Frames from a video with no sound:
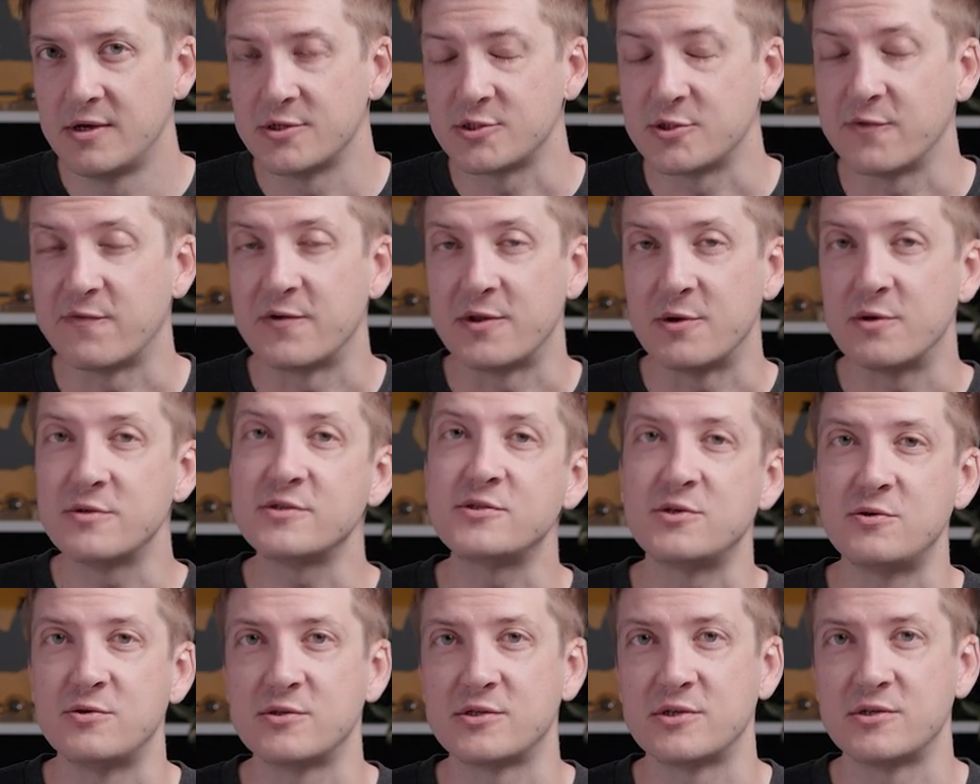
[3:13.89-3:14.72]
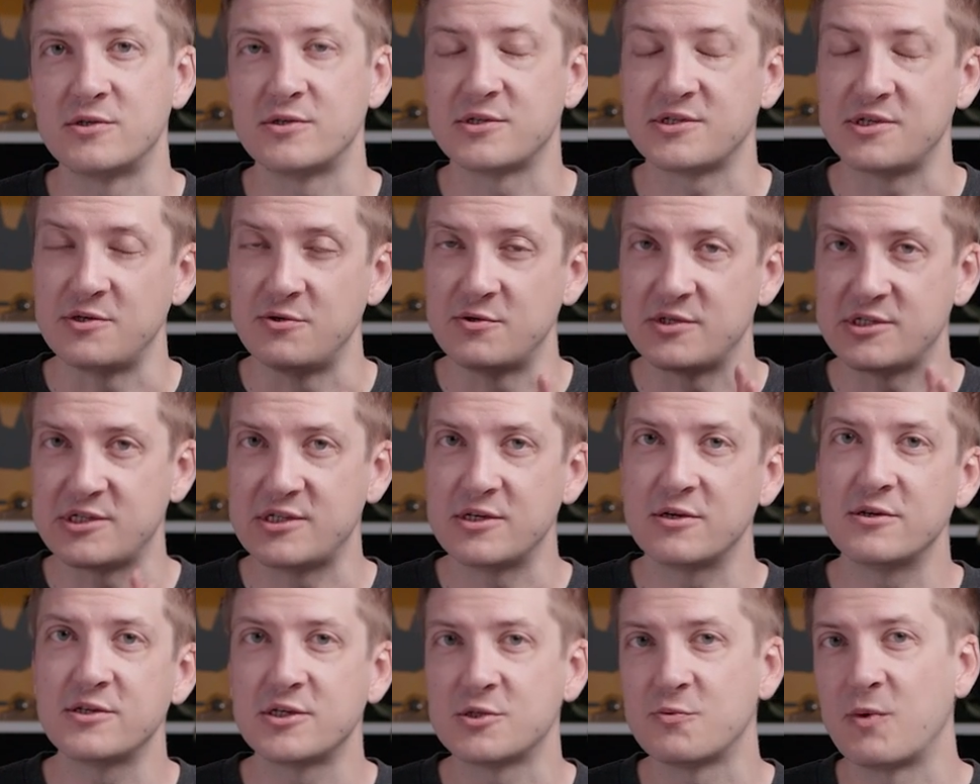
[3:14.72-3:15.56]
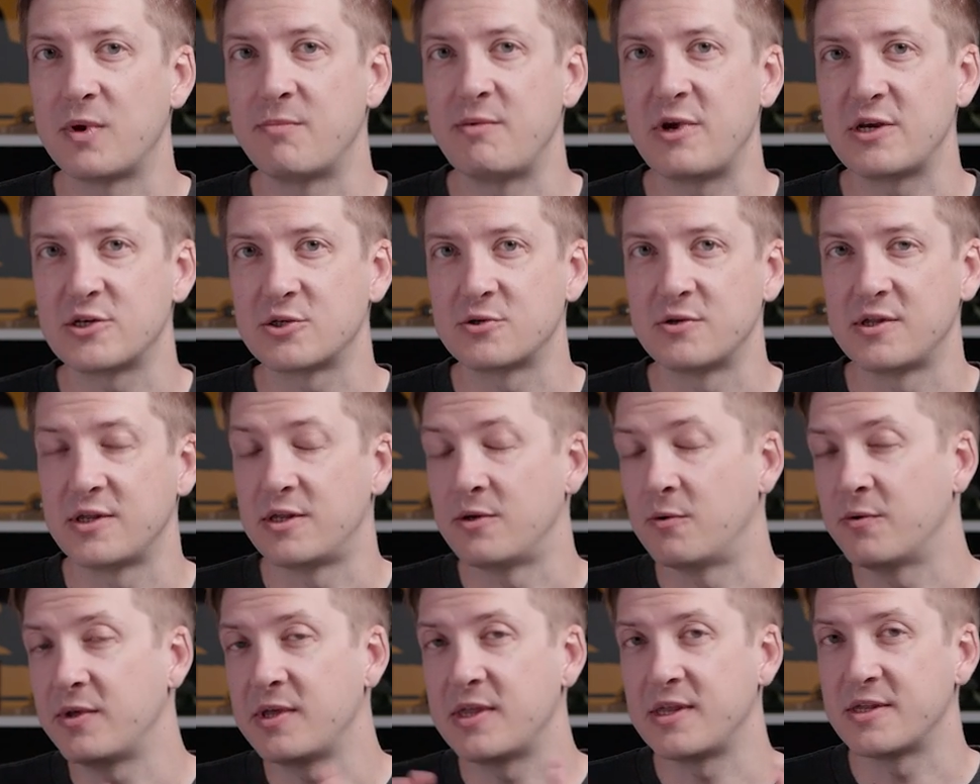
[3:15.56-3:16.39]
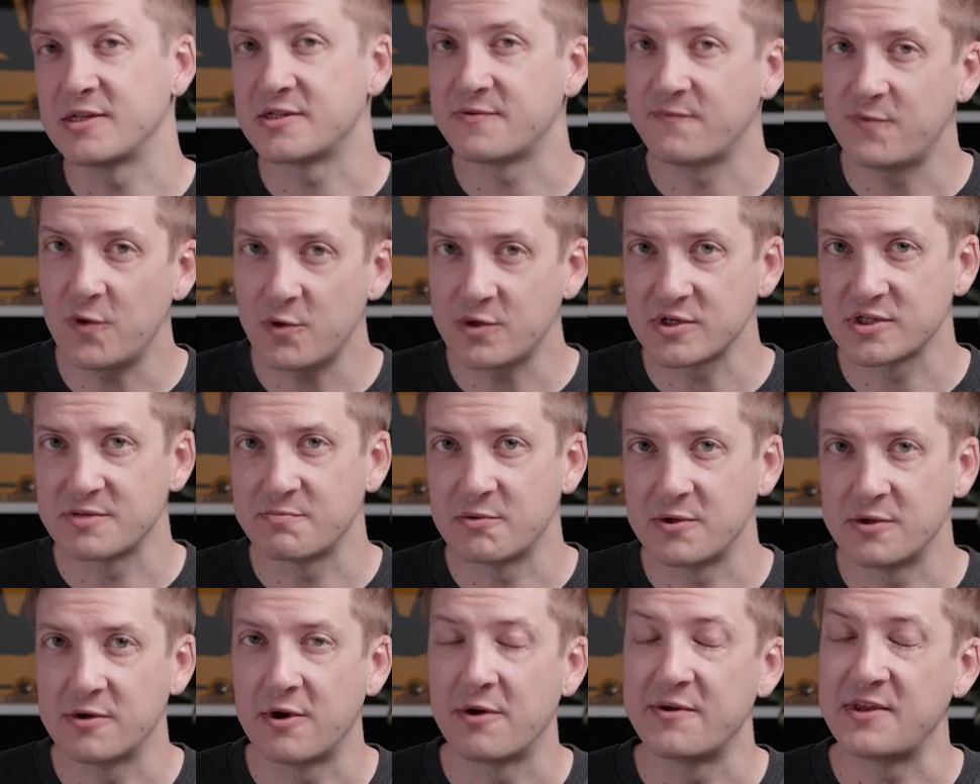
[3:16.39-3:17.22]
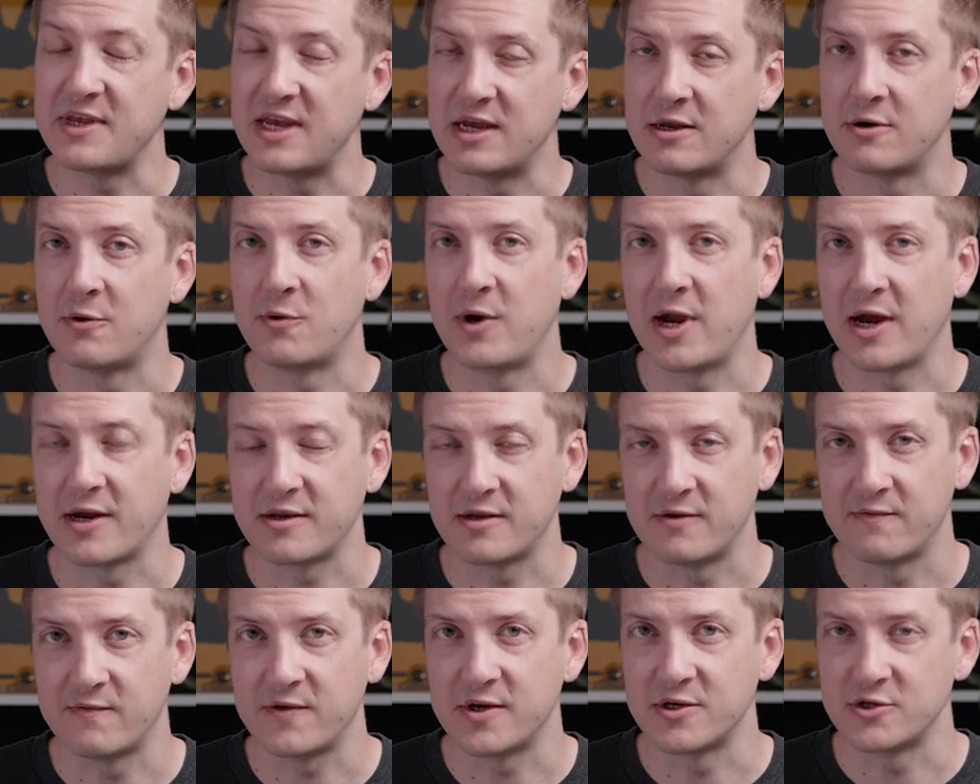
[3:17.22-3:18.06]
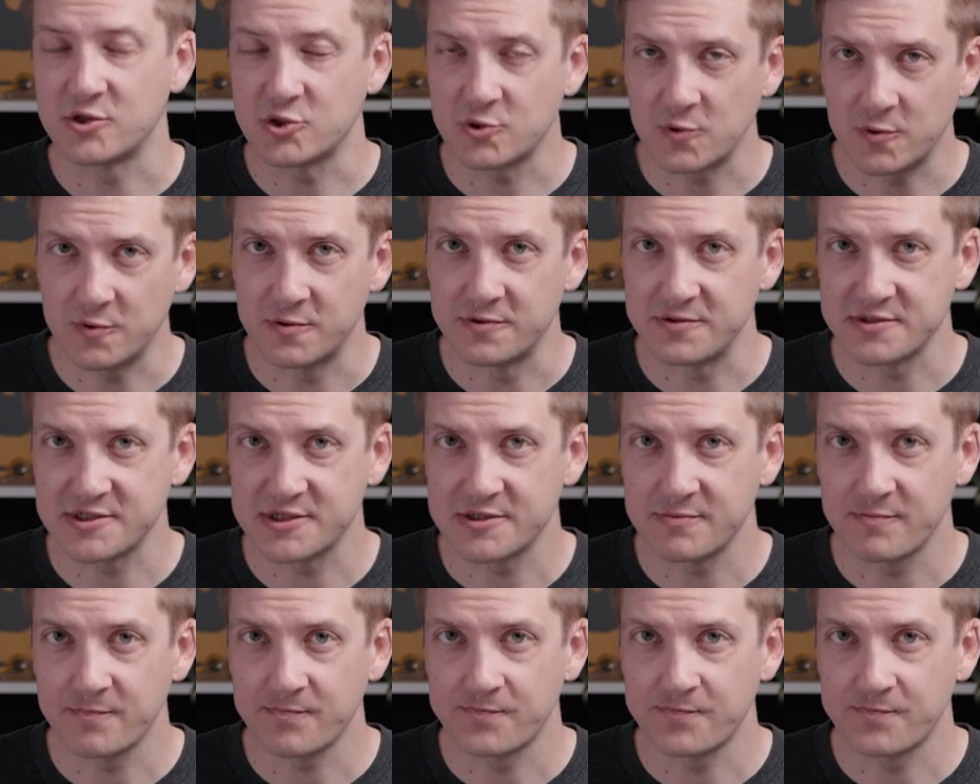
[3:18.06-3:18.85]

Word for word: So for those users, you still just want to make sure that the only thing that's focusable are the interactive controls.